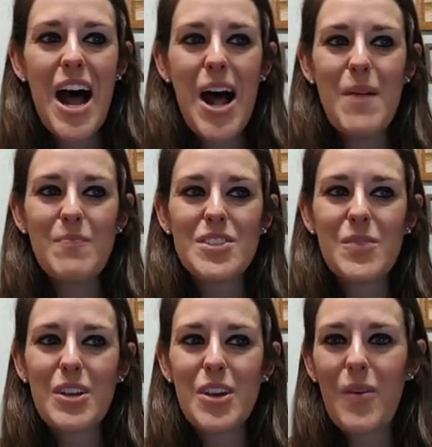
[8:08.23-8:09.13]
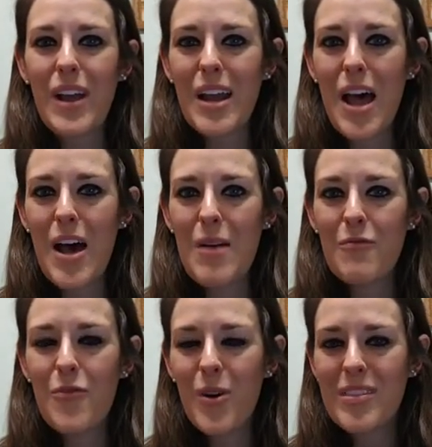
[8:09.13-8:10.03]
um, so, I'm going
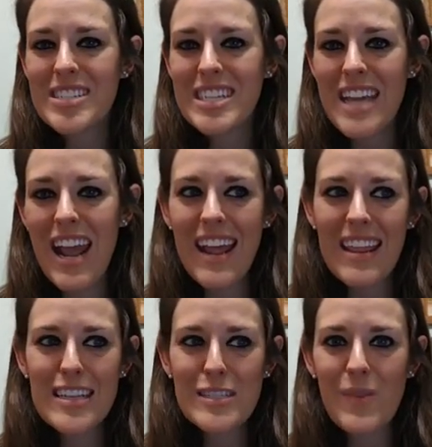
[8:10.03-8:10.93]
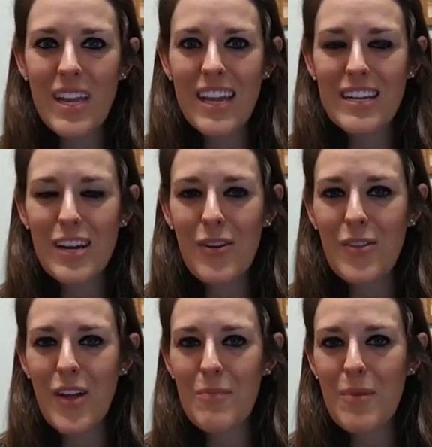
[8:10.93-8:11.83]
um, forth today and this weekend. I know
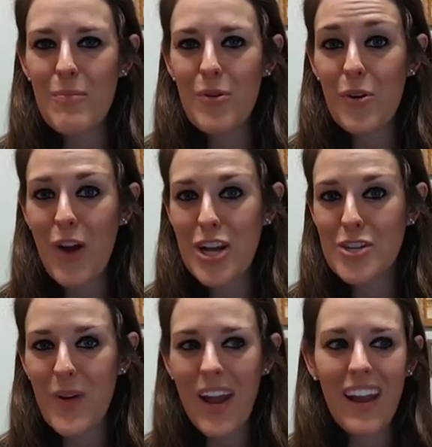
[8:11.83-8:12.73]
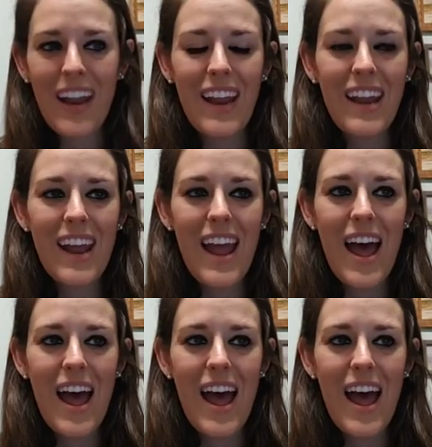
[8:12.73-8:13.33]
a lot of people are graduating.